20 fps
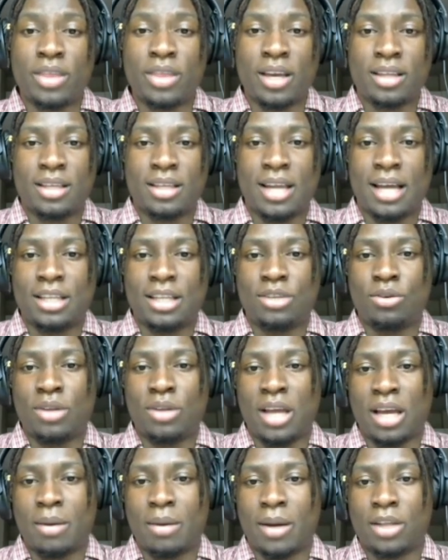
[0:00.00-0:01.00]
thing that I do
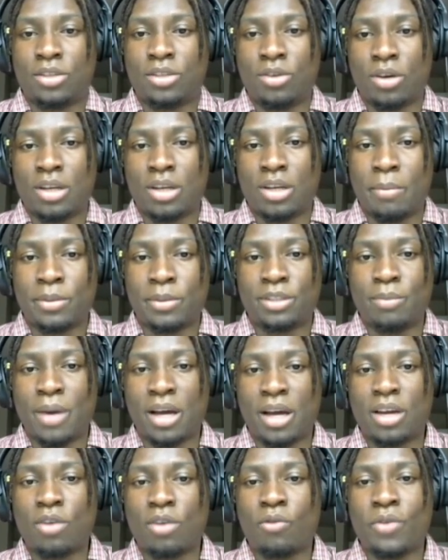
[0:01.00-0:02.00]
like about tokenomics, I'm
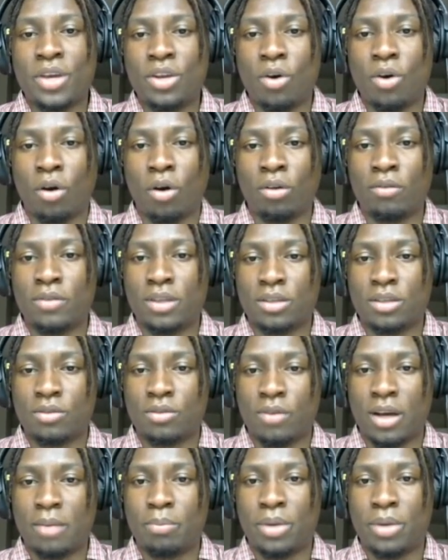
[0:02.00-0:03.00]
not going to read all of this,
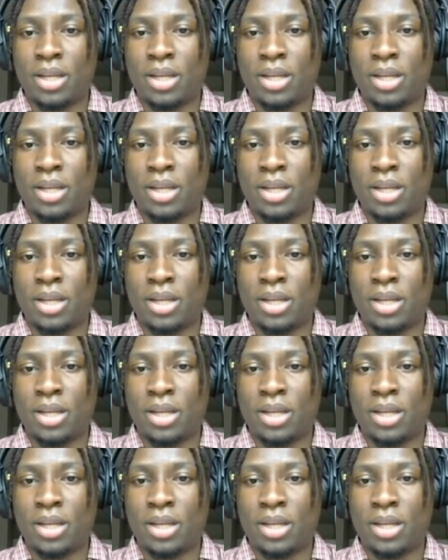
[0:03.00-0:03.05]
right?